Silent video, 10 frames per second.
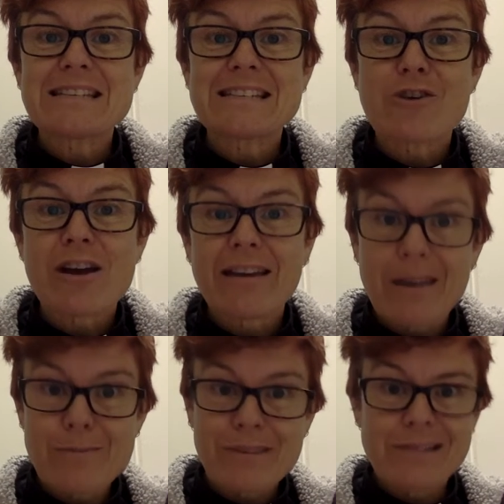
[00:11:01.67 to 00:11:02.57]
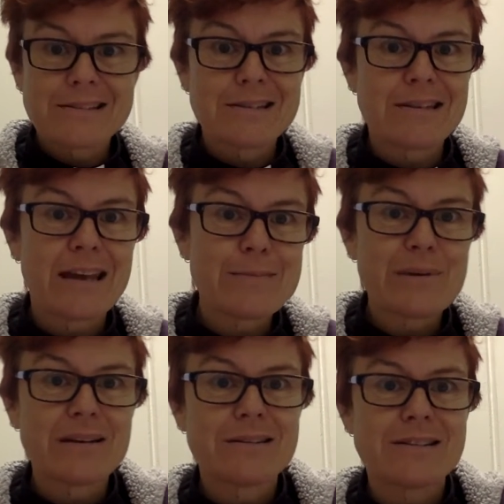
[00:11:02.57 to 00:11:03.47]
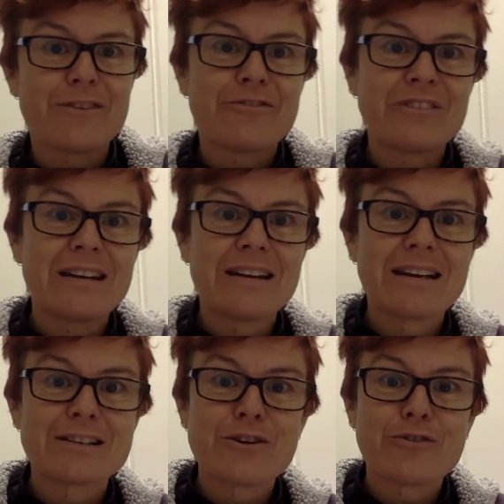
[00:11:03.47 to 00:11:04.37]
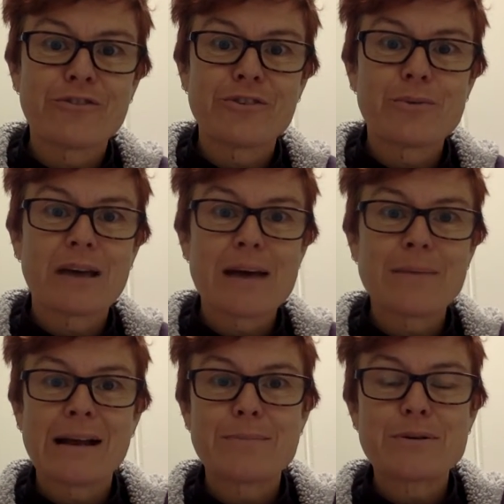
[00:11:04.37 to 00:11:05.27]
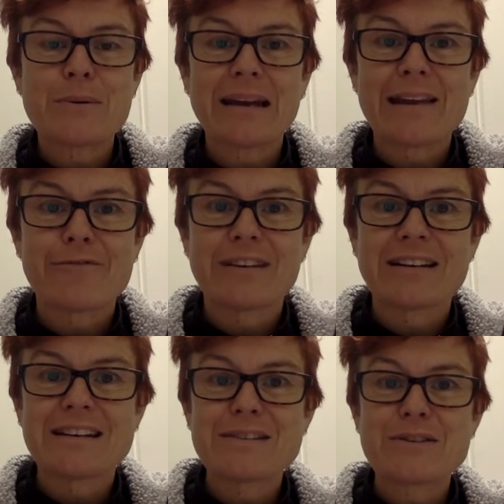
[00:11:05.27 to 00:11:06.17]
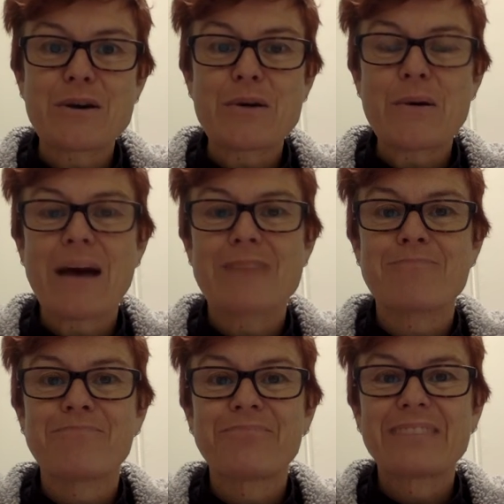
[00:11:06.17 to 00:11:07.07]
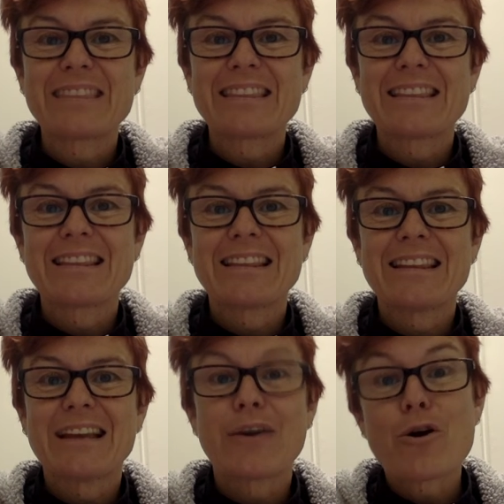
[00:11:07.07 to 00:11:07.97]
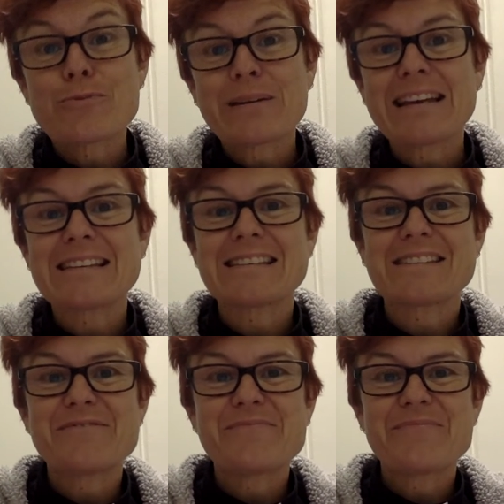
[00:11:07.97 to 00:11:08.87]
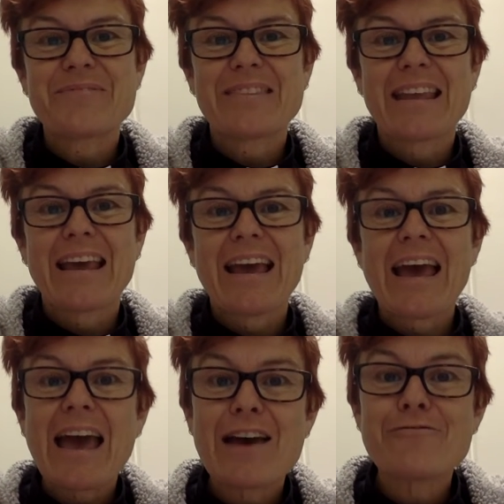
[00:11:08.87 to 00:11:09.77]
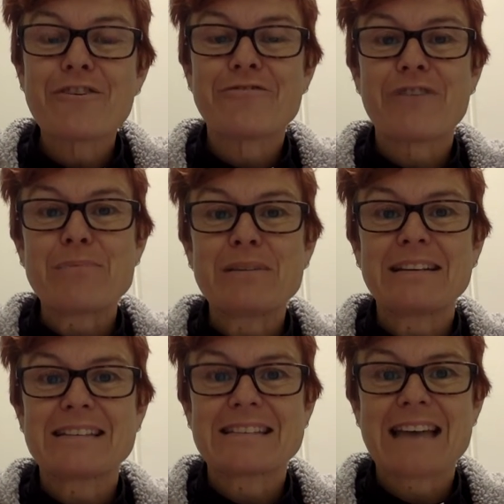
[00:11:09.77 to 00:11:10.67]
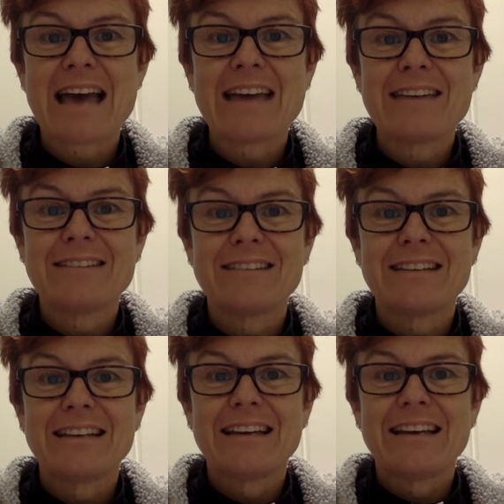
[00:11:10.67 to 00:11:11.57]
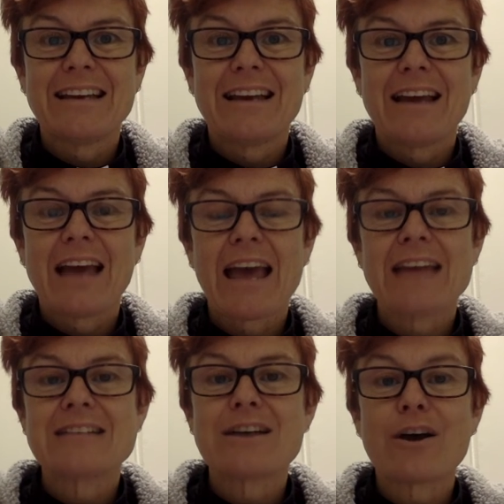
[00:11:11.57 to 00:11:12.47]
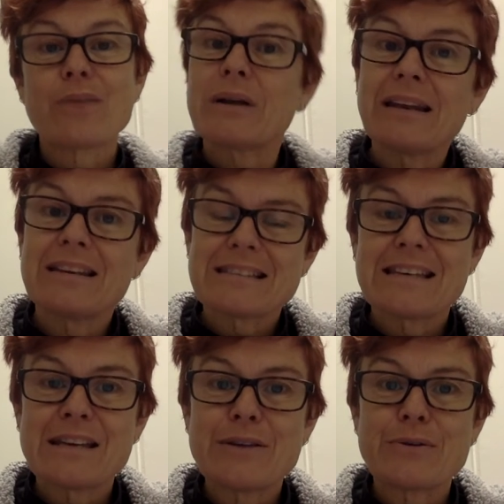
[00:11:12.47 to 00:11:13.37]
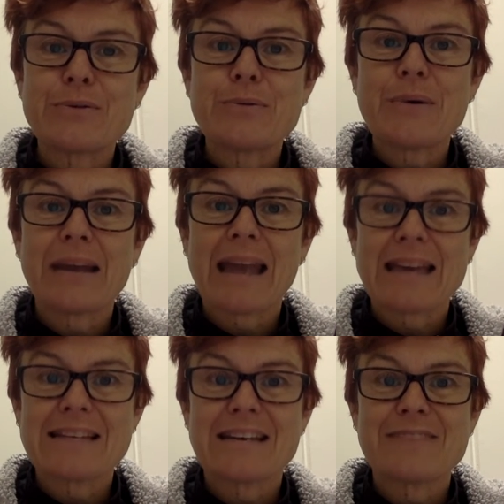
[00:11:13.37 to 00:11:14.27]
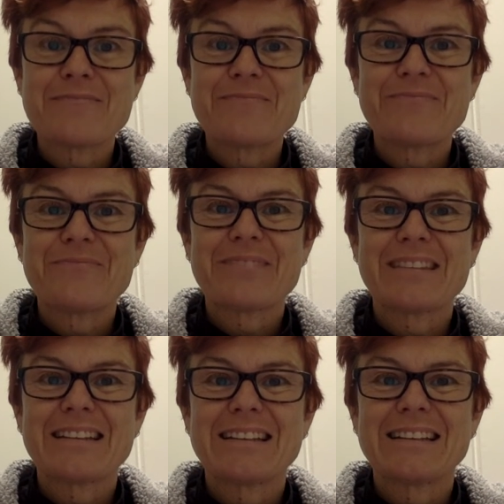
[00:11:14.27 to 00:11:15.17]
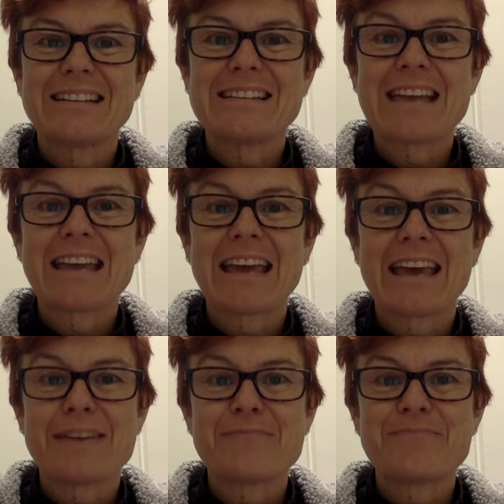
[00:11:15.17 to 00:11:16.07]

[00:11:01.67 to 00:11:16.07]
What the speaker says: to try and keep these to 10 minutes. I've nicked over. We're coming up to 11. So God bless. Have a fabulous day. And I will see you later. Take care.